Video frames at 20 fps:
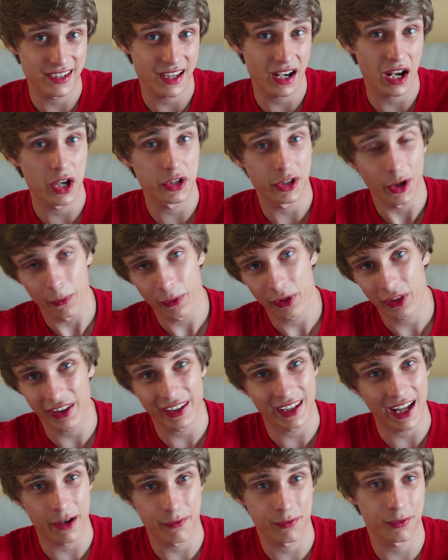and I don't
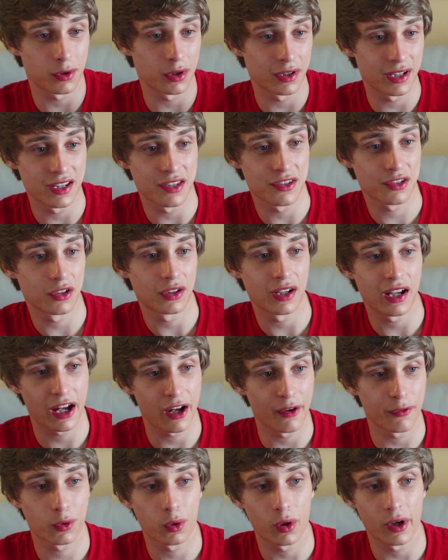think everyone is going to
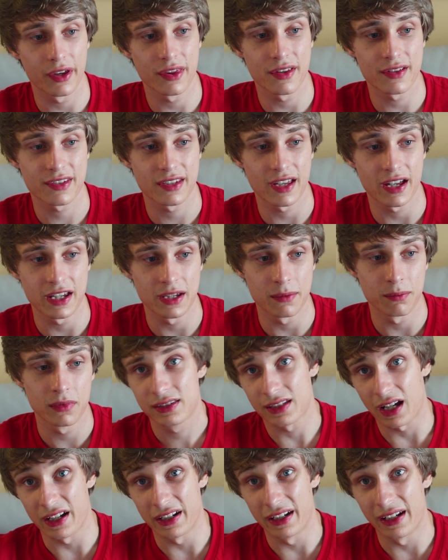have quite the same
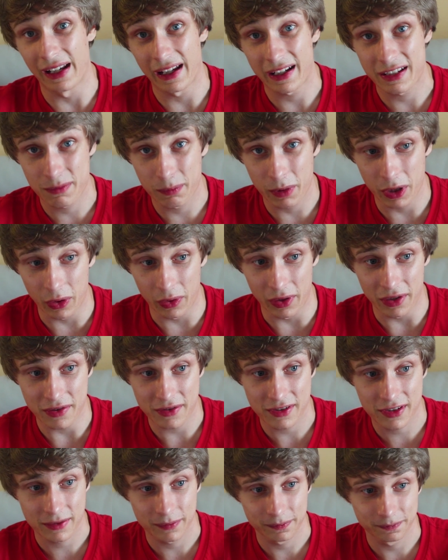dining
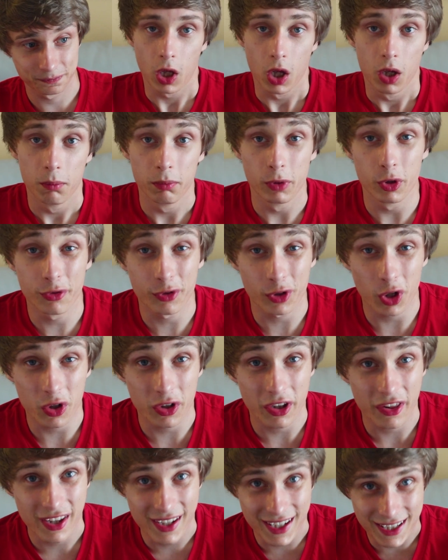experience. Moving on
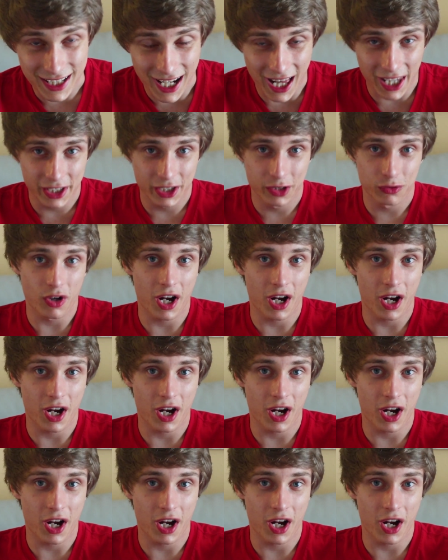to the Italian